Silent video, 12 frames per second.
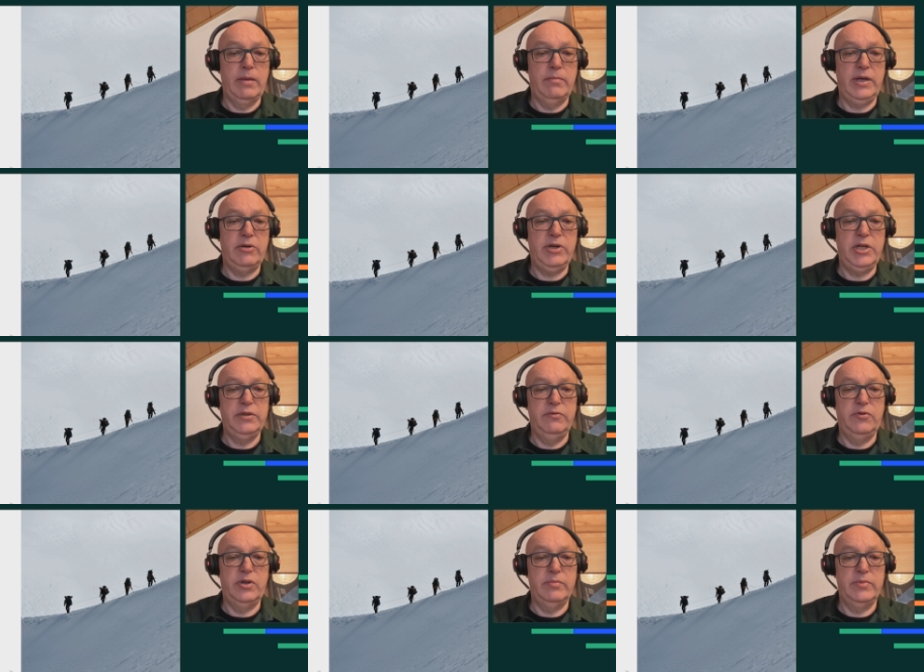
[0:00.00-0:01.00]
migration
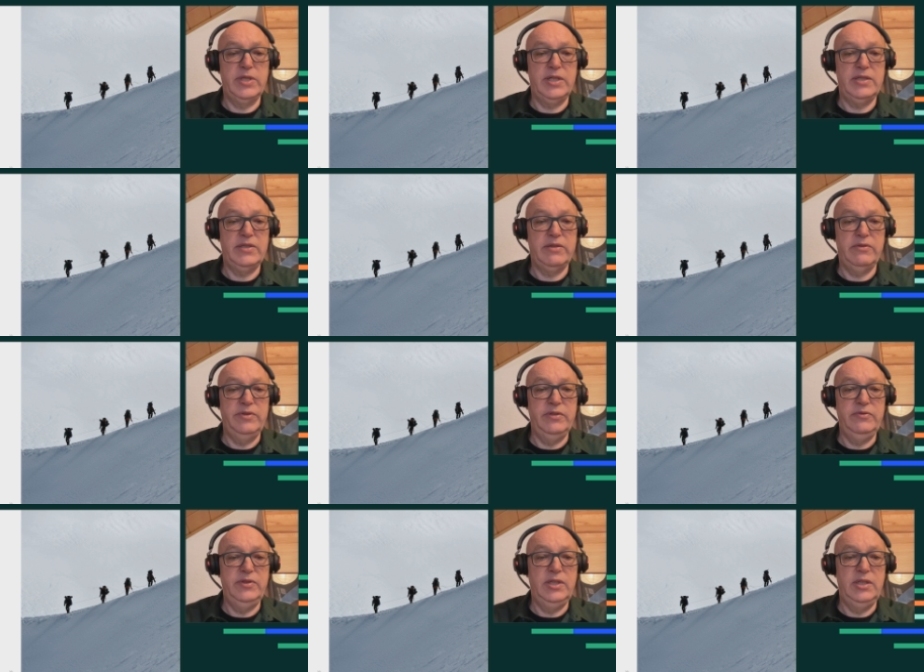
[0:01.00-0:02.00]
from
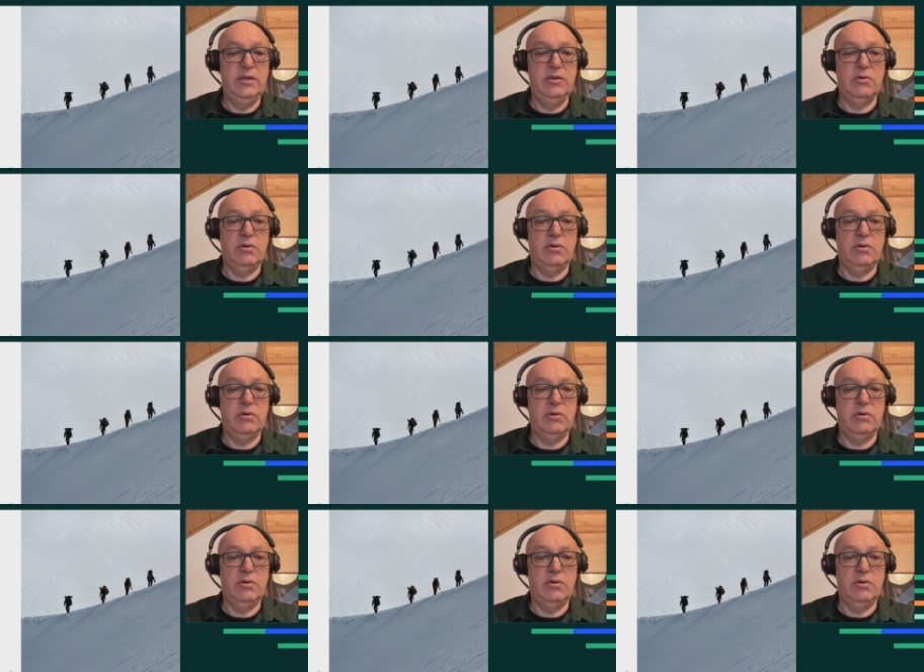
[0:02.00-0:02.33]
/15